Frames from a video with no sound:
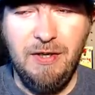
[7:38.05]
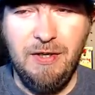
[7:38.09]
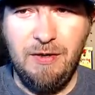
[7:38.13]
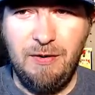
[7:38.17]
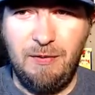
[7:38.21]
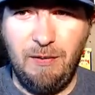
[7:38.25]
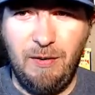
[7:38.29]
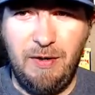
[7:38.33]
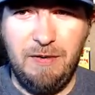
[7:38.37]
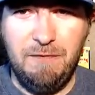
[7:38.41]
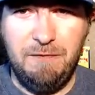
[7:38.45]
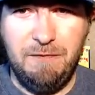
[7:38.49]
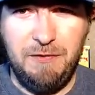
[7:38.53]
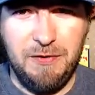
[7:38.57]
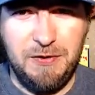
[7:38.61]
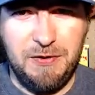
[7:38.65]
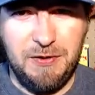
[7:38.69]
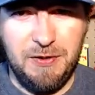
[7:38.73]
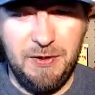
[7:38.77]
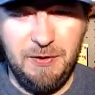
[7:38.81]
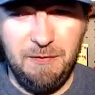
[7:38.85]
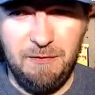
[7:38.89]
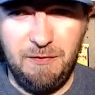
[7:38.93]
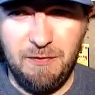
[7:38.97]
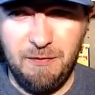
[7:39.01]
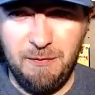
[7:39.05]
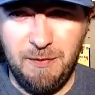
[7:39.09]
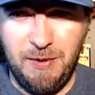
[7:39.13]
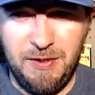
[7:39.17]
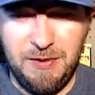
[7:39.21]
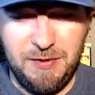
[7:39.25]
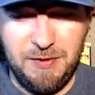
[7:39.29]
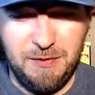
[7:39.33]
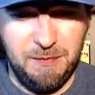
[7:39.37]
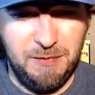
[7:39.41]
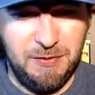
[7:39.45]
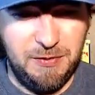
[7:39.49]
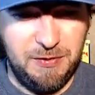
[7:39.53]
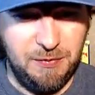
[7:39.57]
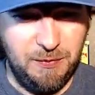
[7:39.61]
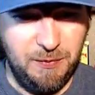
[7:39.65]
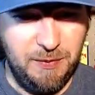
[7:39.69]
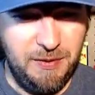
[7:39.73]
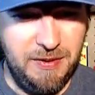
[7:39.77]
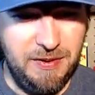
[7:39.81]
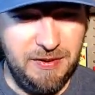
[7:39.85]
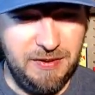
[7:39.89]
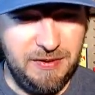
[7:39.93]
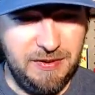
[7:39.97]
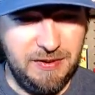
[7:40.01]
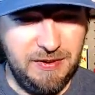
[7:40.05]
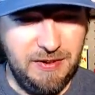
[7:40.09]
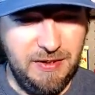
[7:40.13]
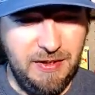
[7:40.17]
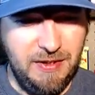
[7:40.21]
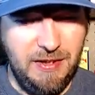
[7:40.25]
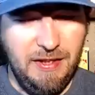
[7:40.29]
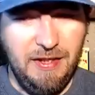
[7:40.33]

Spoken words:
great fishing information between us,